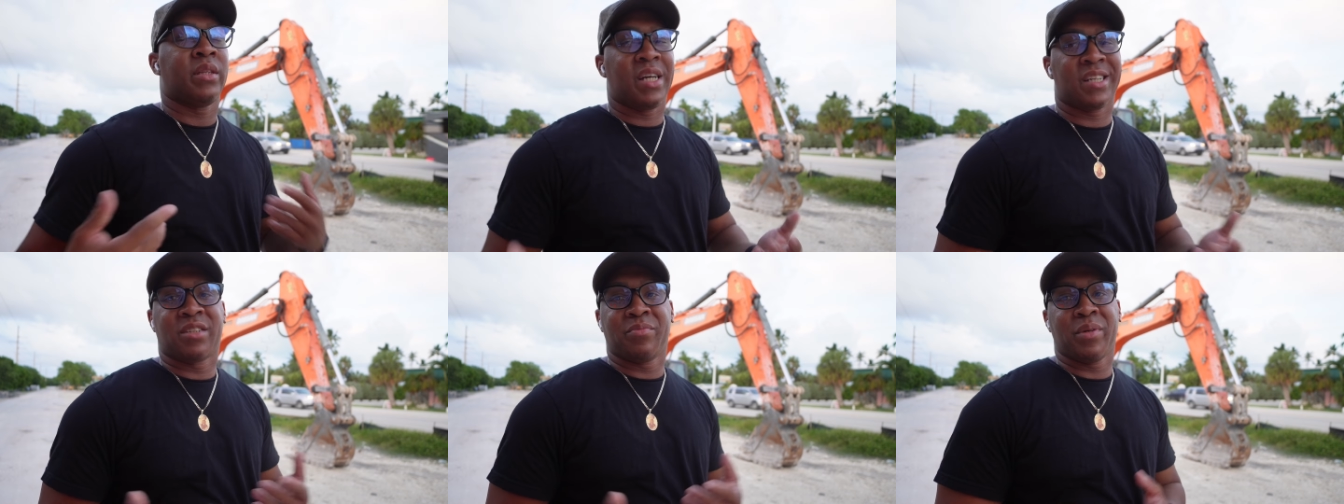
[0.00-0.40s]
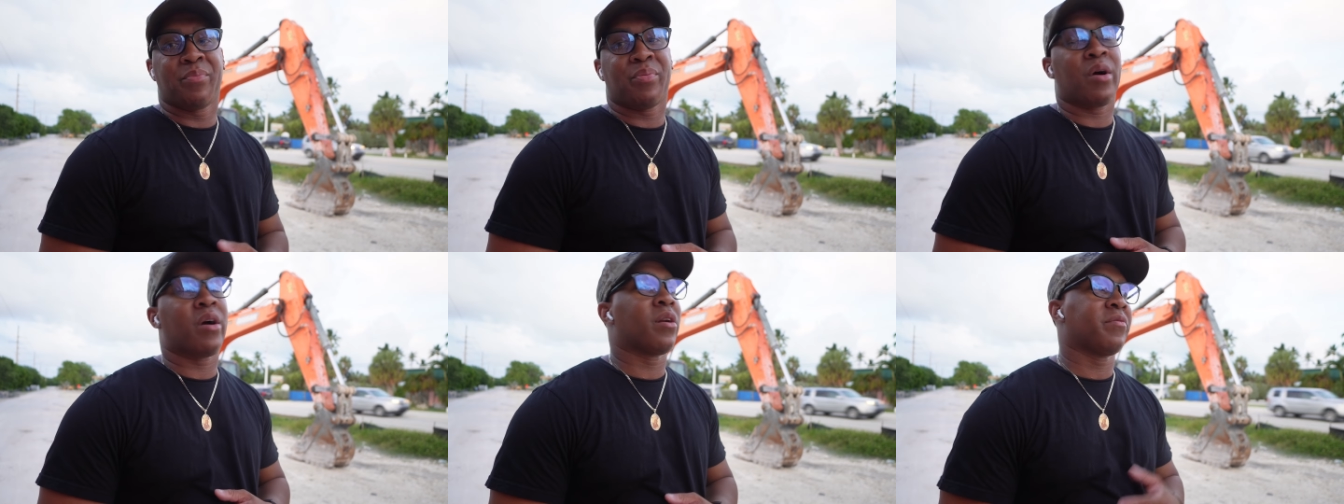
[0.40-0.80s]
That should be
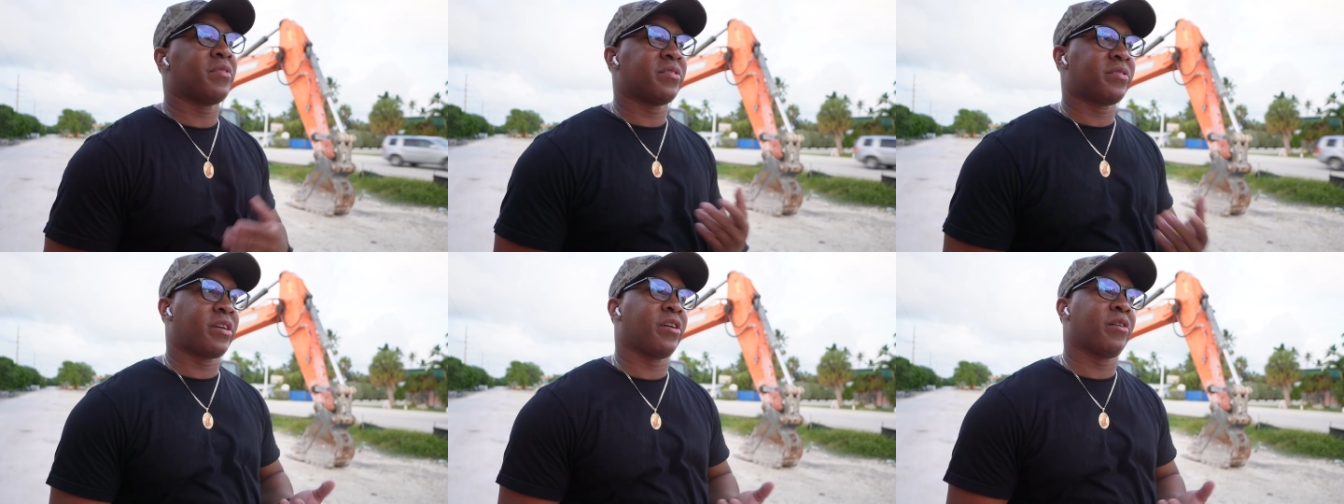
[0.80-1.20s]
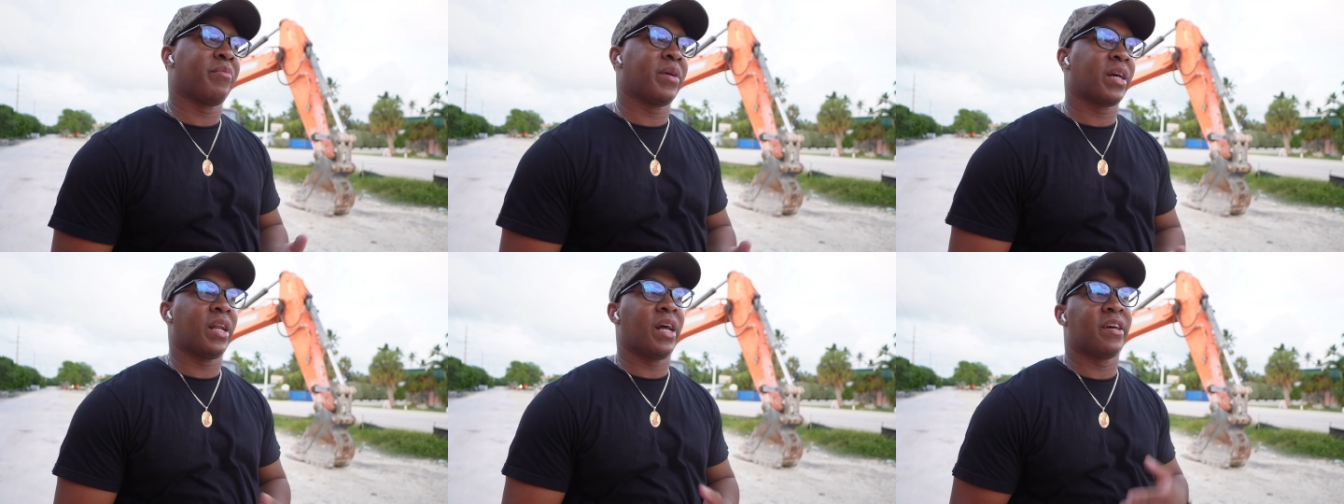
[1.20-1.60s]
part of the
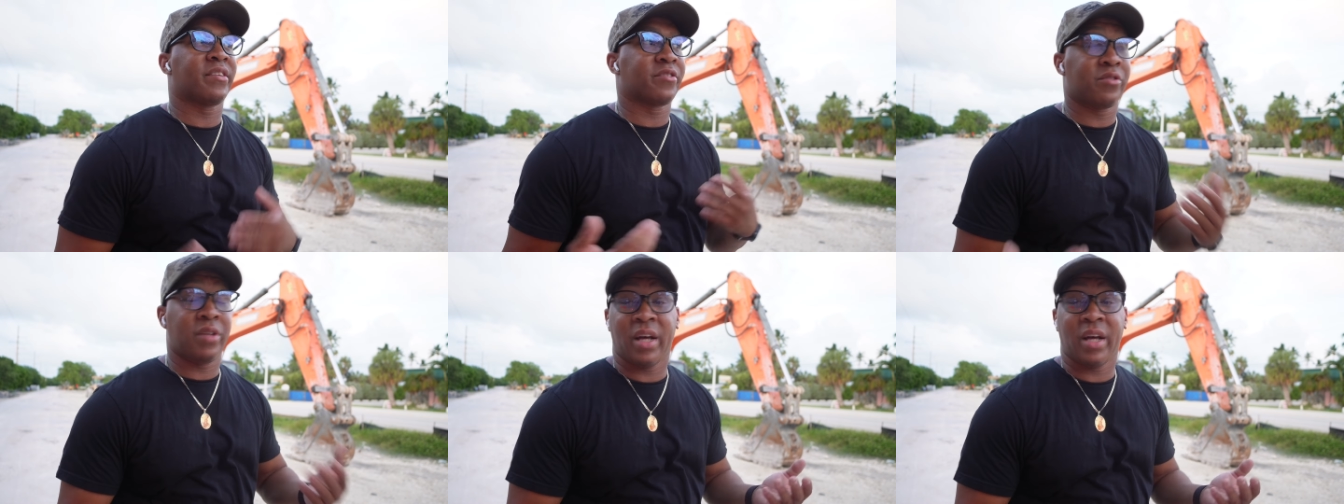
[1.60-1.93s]
securement class.